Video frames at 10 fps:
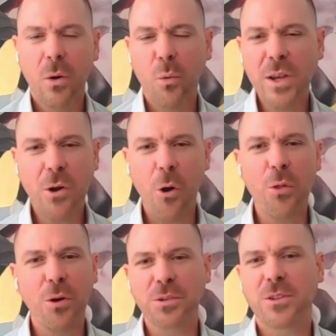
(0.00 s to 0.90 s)
We
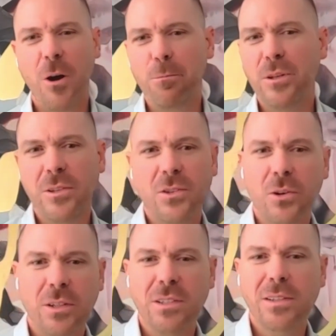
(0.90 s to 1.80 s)
know those companies
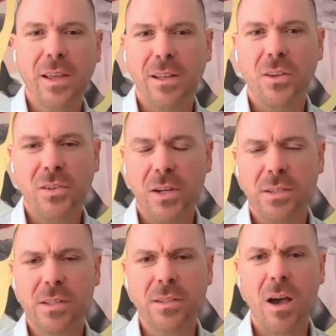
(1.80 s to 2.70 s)
are going to stand the
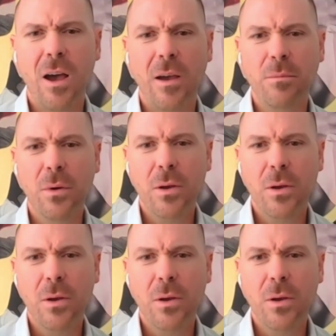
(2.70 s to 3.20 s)
test of time.